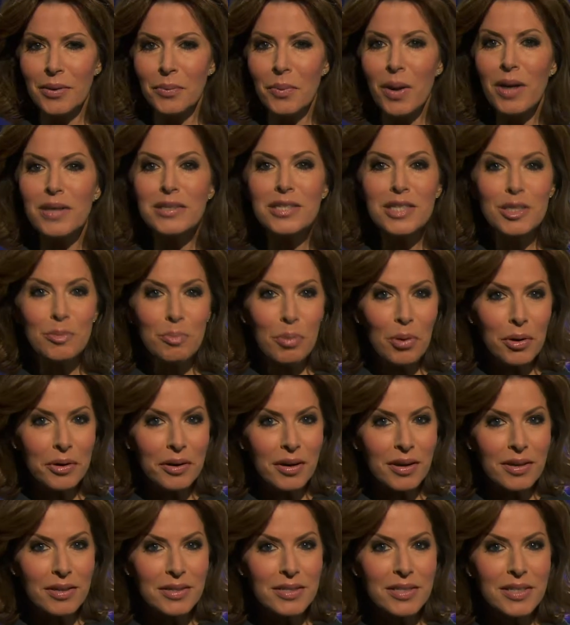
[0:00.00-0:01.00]
Whilst the
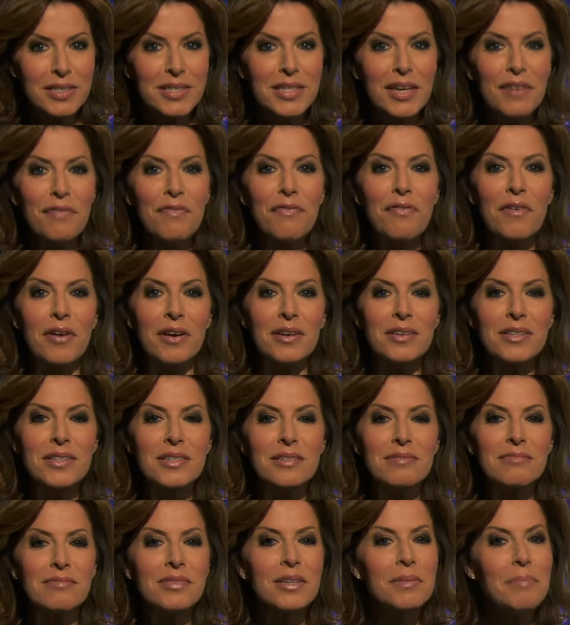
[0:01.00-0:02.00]
products are
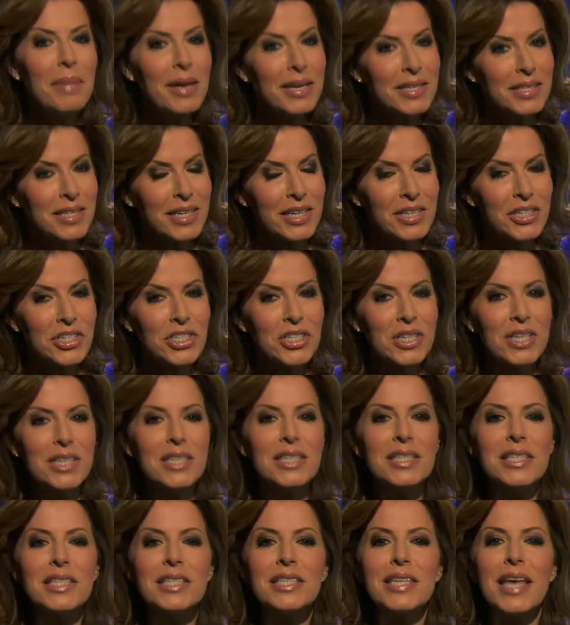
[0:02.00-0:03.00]
different, the message
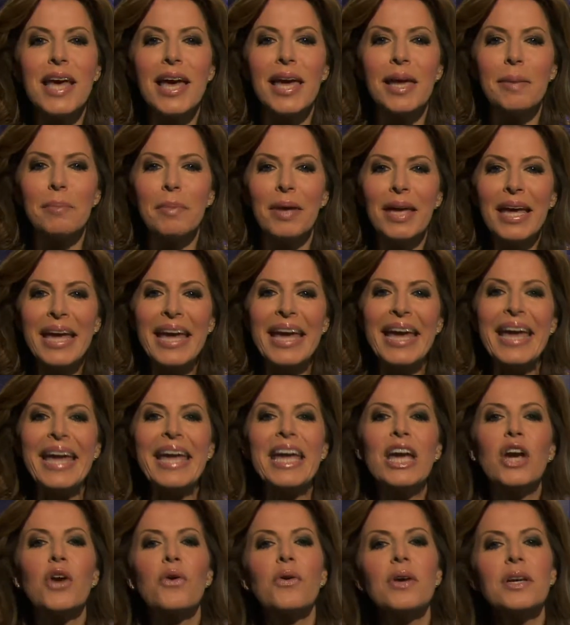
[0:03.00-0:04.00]
is the same,
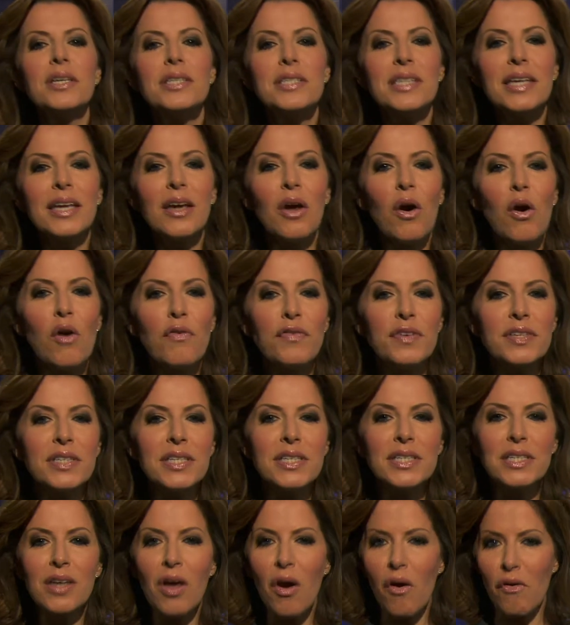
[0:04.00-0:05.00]
increasing
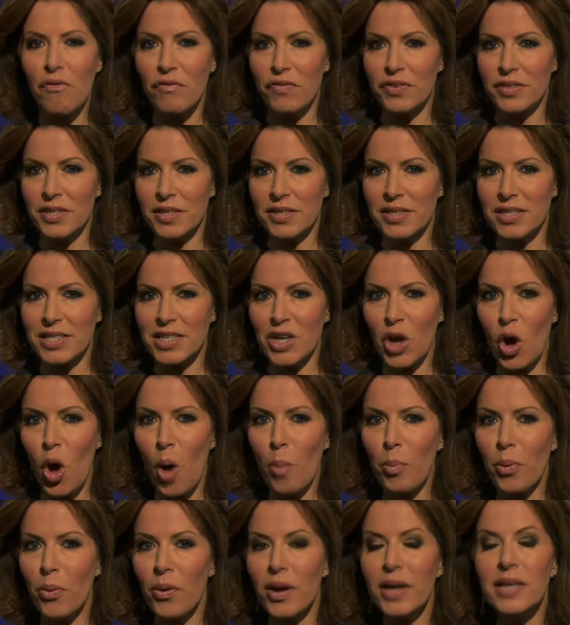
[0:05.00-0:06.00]
officers' confidence to
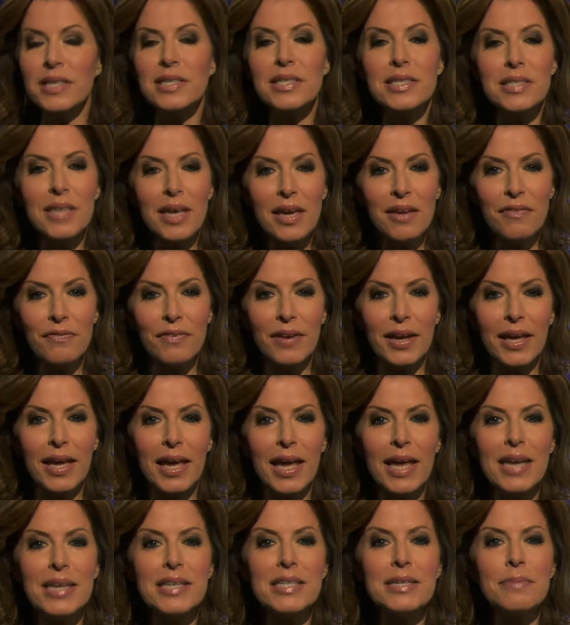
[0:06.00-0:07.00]
operate safely
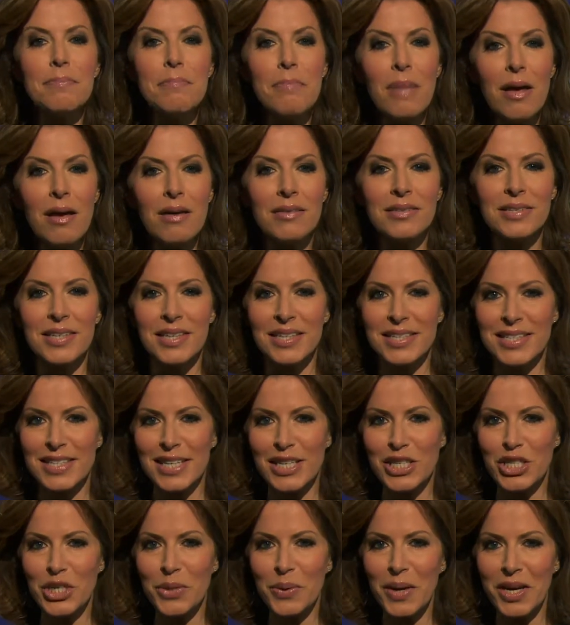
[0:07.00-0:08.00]
in demanding
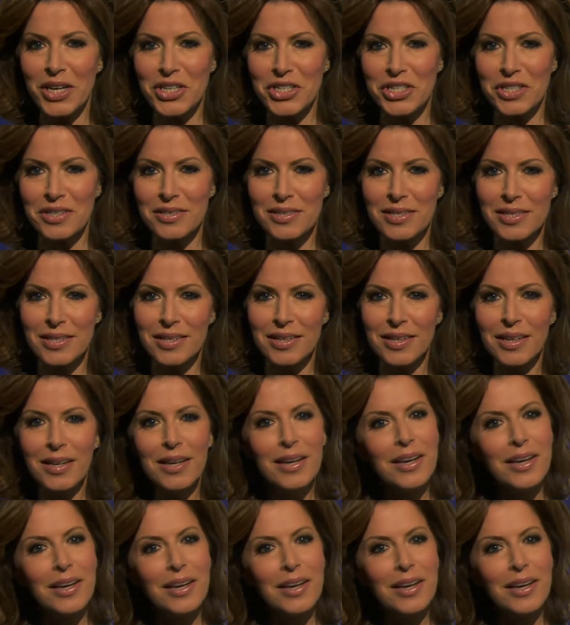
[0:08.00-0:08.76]
situations.